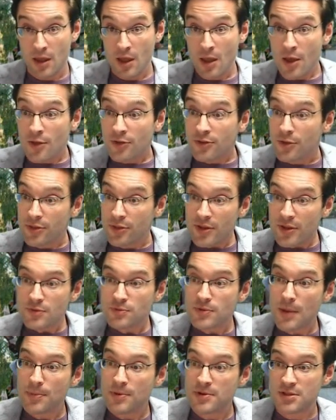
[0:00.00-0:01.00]
So this
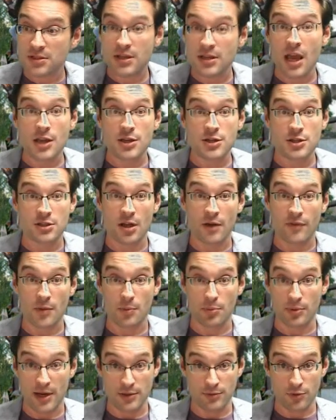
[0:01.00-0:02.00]
representation of the
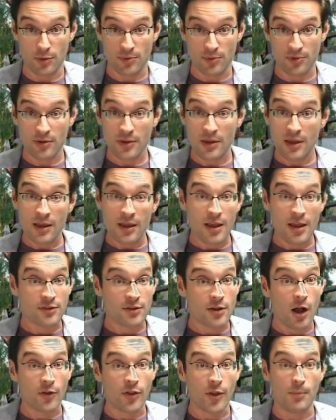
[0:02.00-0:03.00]
braid groups is
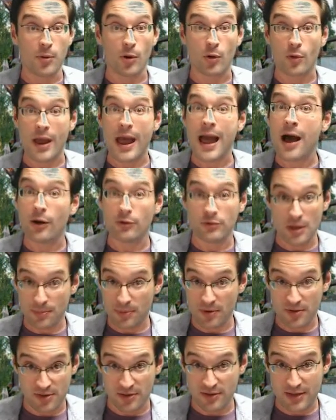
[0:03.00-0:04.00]
called the Burau
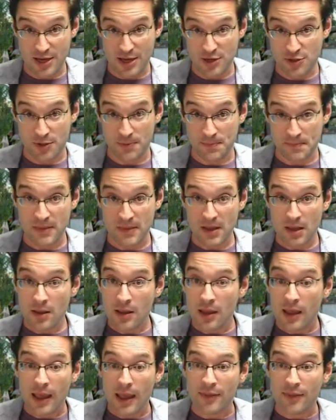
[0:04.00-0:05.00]
representation.
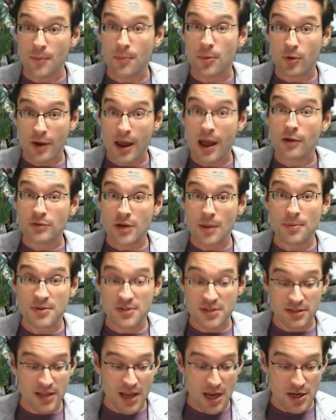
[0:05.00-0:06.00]
And the Burau
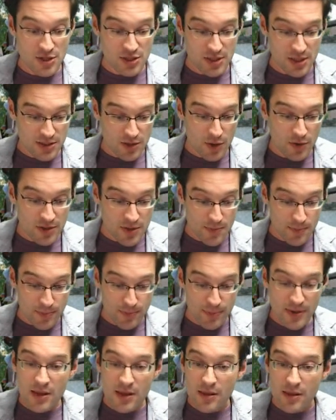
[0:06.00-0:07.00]
representation is going to
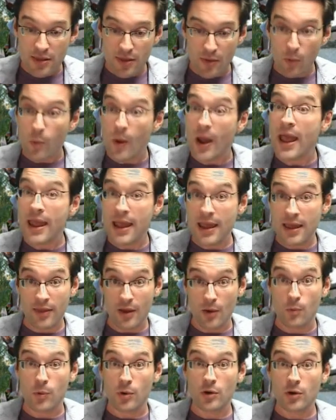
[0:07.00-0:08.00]
be the way
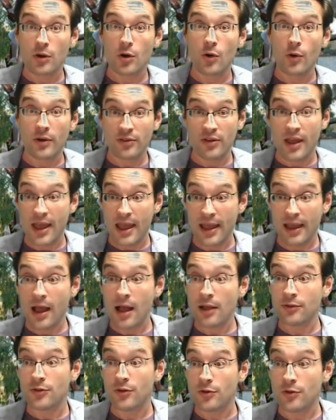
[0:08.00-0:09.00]
that we're going to hang
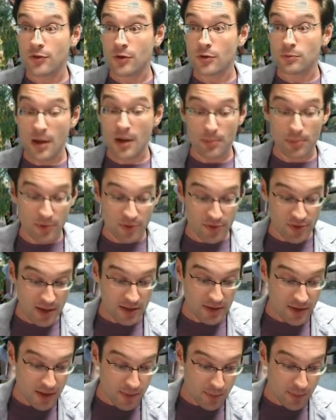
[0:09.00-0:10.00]
on to for
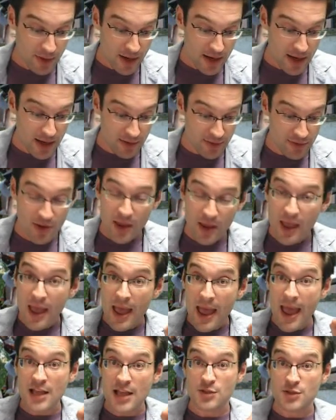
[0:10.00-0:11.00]
representing braids
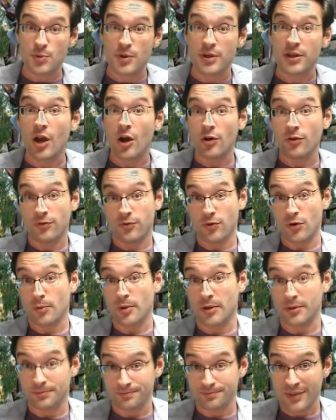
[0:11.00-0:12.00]
as we go
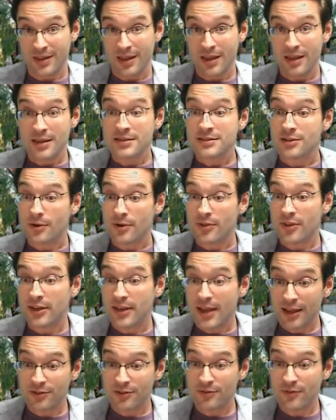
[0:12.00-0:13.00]
forward. So in the
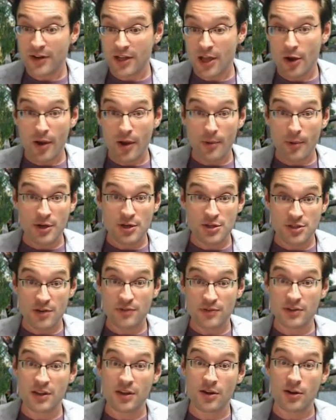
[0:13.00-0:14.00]
next video, I want to
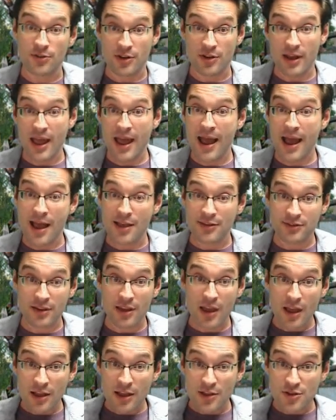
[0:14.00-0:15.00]
shift gears and ask
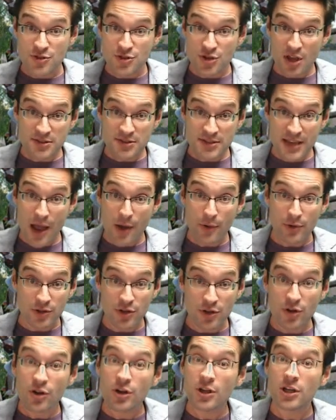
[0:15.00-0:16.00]
just how
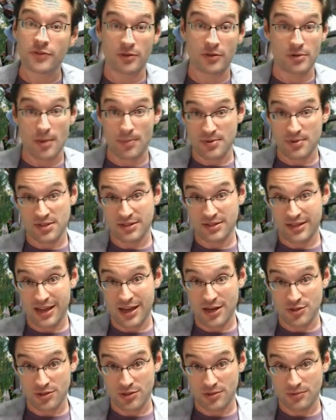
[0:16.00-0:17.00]
good of a
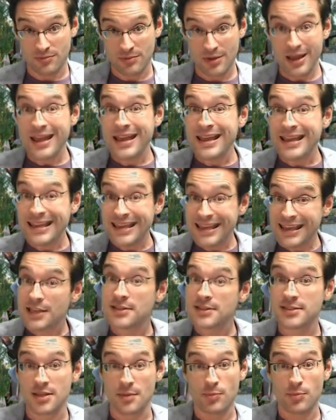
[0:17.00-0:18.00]
representation
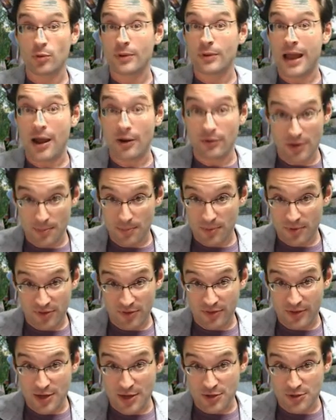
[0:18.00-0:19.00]
is the Burau
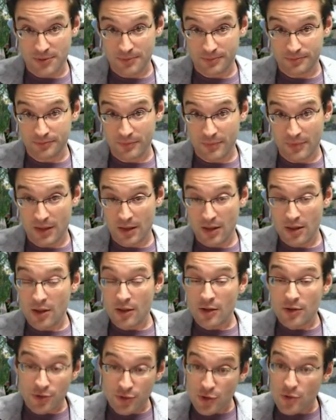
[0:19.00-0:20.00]
representation?
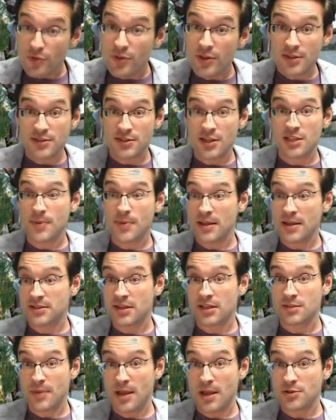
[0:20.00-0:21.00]
do these 6 by
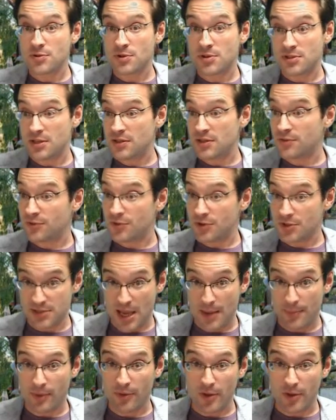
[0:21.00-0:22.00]
6 matrices, for
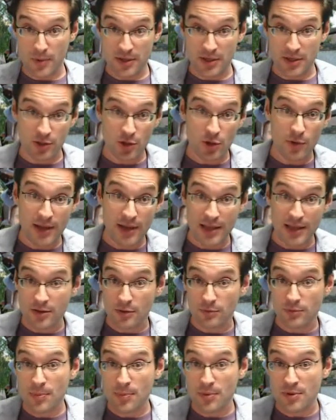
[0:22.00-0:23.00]
example, that we could create to
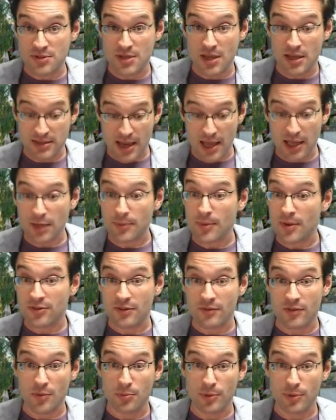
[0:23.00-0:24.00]
represent elements
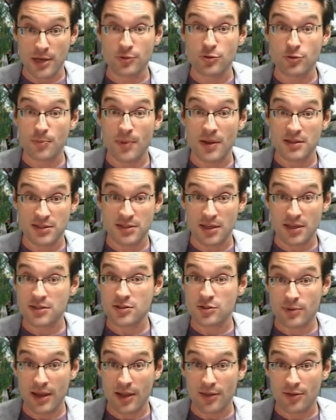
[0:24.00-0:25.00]
of the braid group on six
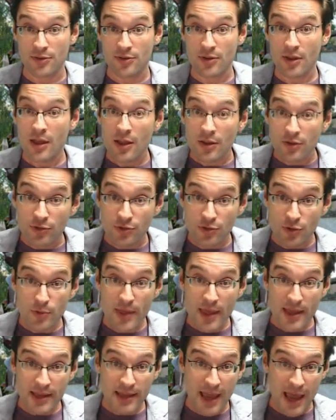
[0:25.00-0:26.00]
strands, do
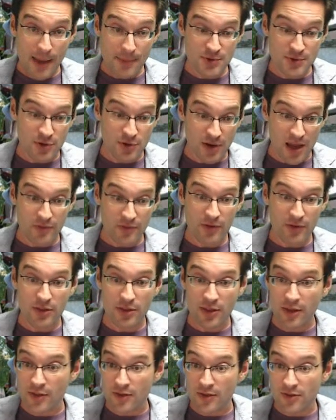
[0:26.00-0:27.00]
they capture
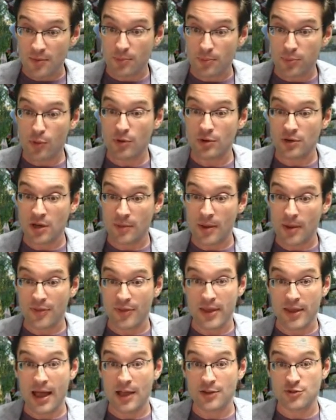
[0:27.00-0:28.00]
everything that's important about
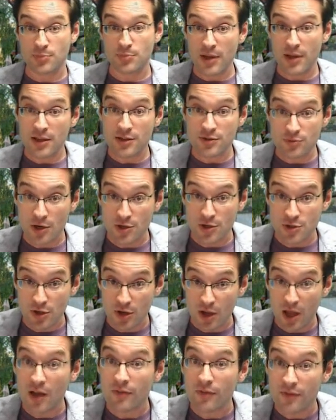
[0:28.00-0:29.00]
the algebraic structure
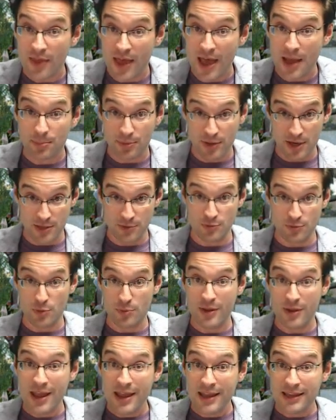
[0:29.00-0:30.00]
of that braid group?
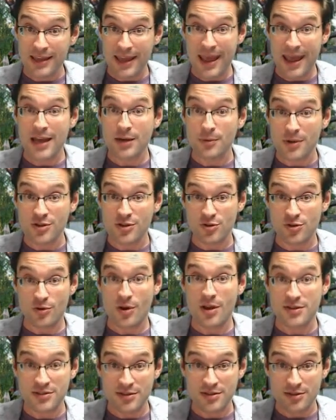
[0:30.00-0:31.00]
Can we
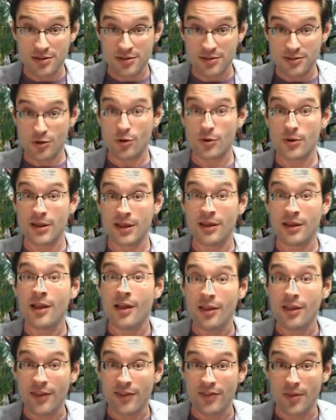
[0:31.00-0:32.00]
trust the story
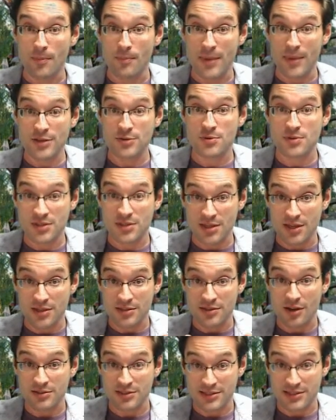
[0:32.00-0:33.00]
that the matrices
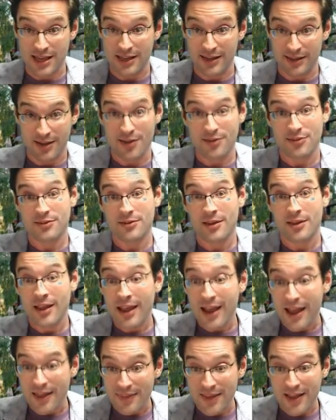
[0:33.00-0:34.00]
are telling us?
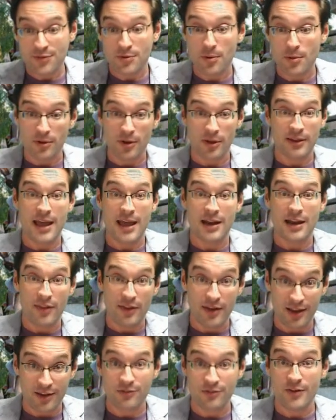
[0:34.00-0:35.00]
And that's what we'll look at in the
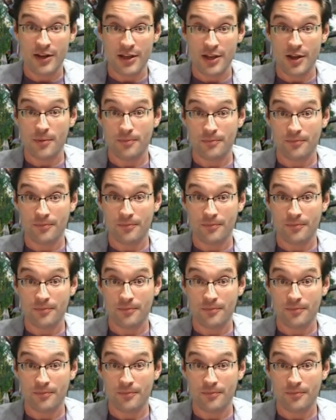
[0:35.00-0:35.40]
next video.